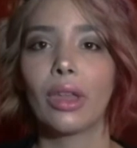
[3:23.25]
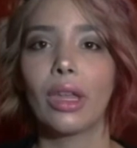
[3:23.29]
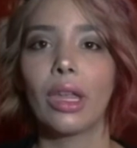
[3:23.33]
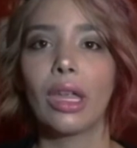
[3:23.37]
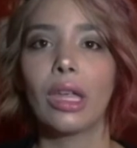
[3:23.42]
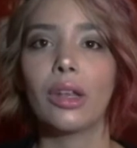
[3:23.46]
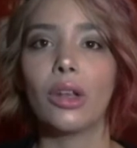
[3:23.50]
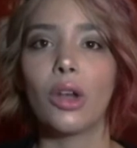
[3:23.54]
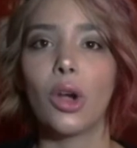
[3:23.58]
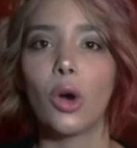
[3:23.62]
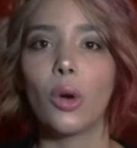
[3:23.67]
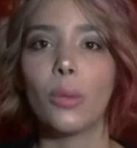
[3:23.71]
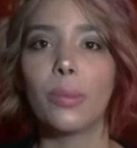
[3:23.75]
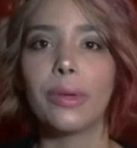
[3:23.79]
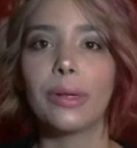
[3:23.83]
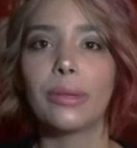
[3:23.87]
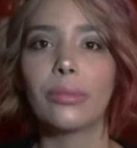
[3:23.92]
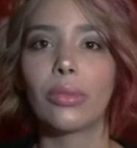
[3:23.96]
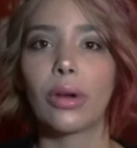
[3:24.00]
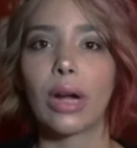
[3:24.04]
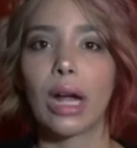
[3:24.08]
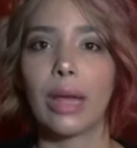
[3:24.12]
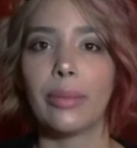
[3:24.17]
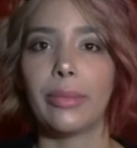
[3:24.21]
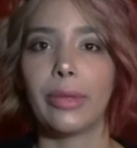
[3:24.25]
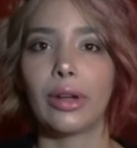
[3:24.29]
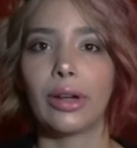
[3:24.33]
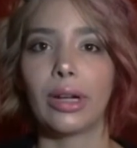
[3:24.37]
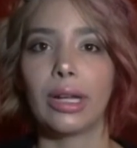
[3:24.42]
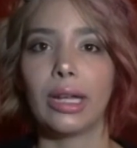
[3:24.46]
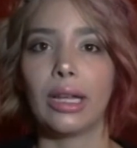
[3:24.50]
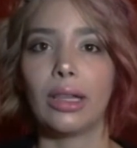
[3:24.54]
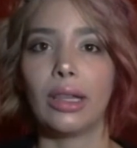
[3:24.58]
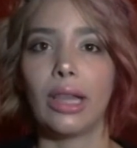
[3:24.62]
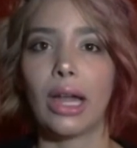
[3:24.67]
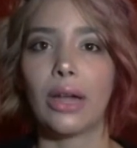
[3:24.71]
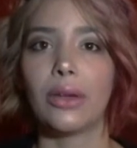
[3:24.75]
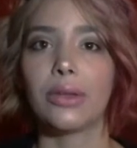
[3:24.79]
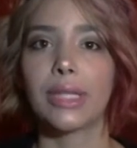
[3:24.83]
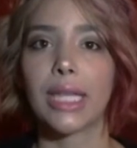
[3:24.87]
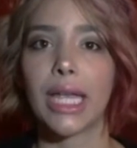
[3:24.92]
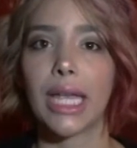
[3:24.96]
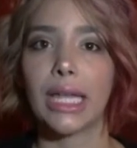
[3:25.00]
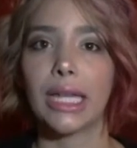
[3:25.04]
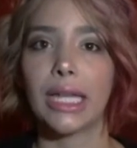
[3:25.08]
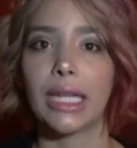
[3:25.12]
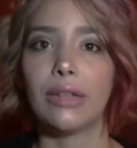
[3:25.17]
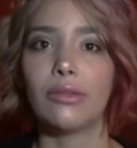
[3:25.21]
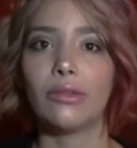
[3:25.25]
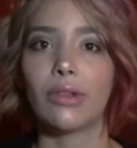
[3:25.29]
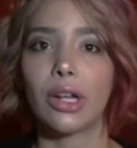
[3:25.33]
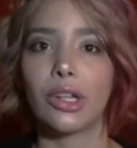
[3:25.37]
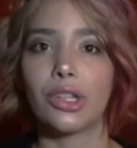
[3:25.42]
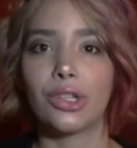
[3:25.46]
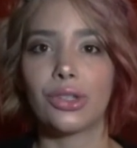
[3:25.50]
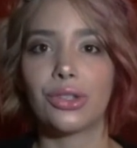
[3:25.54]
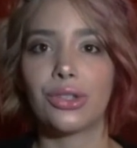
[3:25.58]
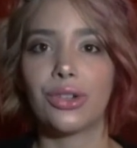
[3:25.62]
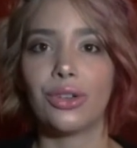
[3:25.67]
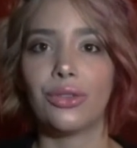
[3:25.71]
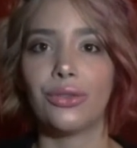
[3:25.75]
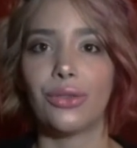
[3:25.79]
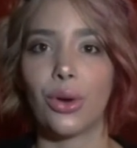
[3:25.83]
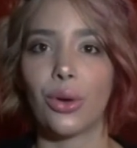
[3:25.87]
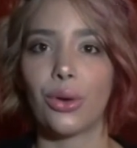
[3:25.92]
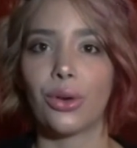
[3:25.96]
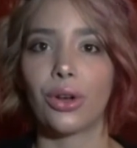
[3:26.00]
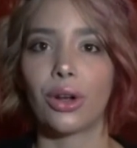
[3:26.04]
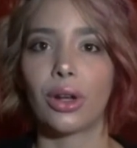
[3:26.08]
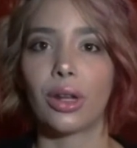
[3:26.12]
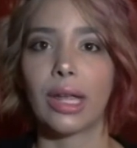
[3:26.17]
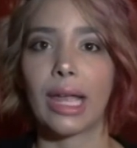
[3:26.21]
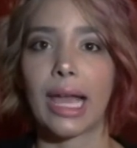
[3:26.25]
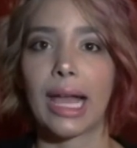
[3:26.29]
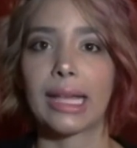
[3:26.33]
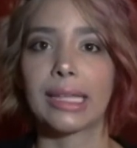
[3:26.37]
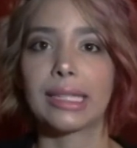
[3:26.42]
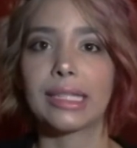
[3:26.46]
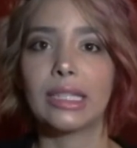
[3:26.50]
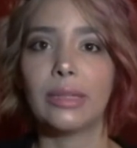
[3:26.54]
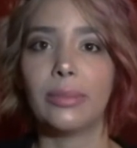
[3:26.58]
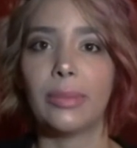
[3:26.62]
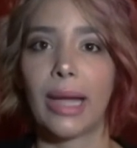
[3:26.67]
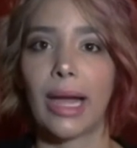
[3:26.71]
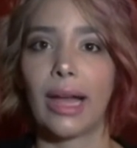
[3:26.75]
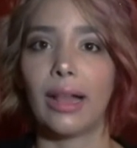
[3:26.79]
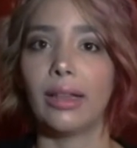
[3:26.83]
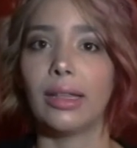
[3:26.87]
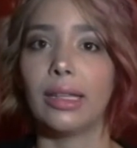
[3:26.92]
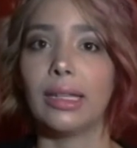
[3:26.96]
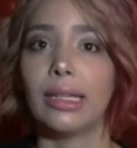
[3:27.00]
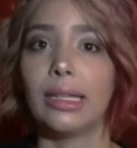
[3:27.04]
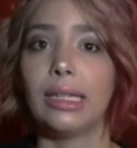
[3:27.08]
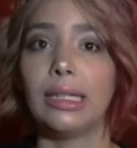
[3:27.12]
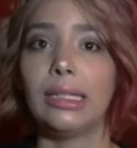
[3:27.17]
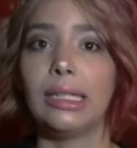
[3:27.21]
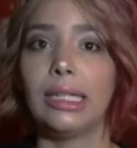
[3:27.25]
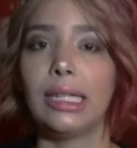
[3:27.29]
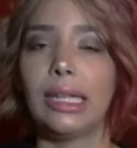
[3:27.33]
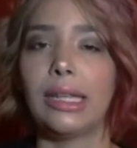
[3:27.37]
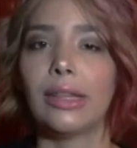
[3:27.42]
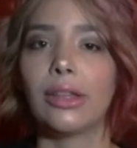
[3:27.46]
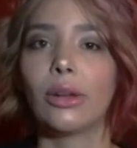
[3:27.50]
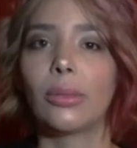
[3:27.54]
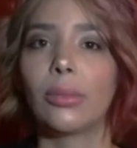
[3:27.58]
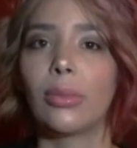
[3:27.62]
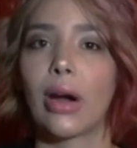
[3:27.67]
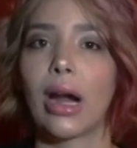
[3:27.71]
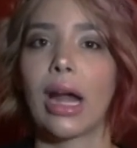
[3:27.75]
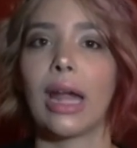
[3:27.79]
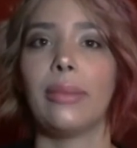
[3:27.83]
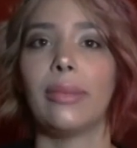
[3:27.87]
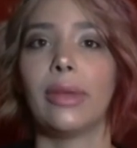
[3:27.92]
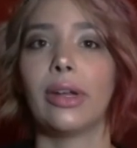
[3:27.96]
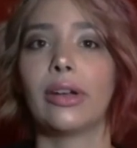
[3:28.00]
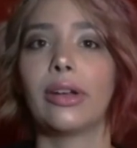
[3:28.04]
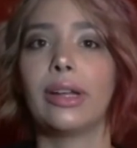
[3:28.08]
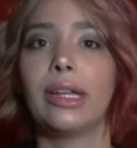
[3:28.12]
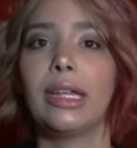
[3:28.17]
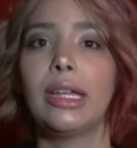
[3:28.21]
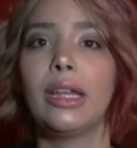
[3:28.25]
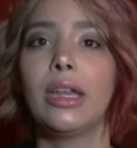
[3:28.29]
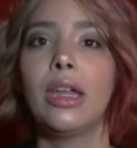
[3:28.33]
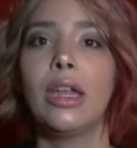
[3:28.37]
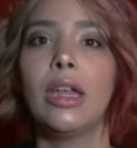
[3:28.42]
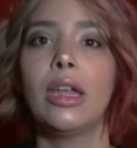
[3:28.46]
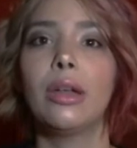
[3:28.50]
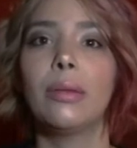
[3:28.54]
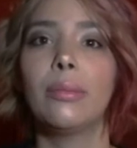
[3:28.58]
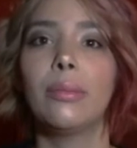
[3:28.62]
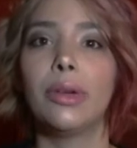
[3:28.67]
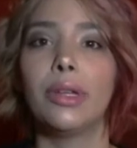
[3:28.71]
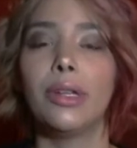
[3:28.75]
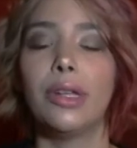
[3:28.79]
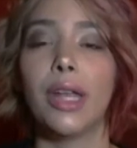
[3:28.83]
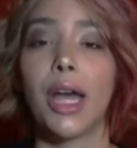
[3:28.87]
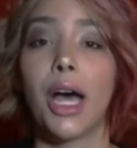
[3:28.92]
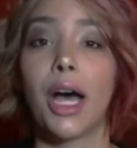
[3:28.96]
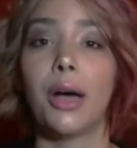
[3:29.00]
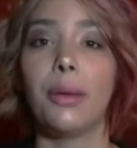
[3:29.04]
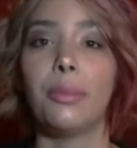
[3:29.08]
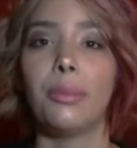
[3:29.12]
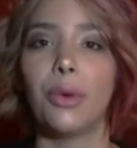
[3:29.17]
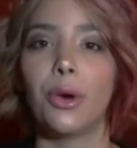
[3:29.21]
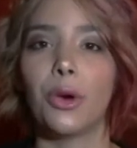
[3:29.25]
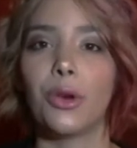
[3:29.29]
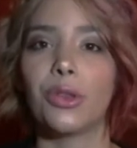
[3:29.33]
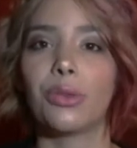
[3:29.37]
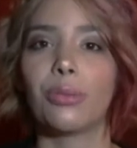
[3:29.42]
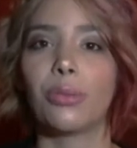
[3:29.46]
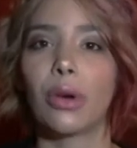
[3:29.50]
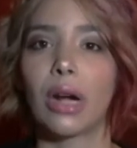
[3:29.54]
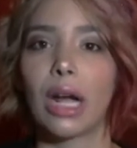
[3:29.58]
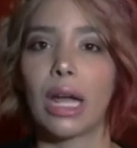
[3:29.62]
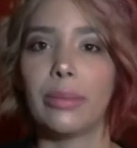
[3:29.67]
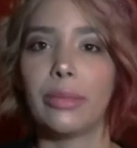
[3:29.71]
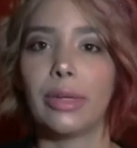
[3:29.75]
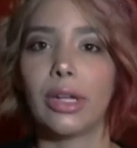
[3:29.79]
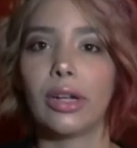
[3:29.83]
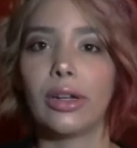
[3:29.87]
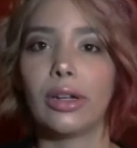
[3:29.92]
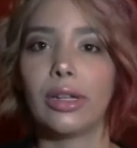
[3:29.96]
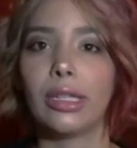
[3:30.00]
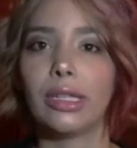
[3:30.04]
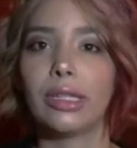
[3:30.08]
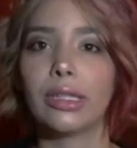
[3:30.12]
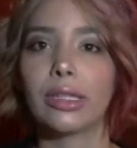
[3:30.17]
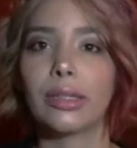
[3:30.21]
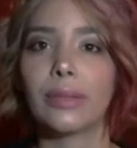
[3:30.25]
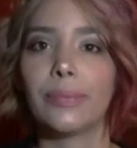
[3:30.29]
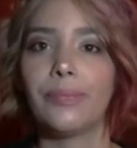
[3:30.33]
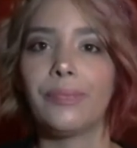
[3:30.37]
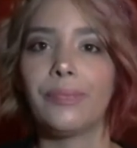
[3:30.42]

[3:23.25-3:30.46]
An open primary allows any registered voter to cast a ballot in either primary, but not both primaries.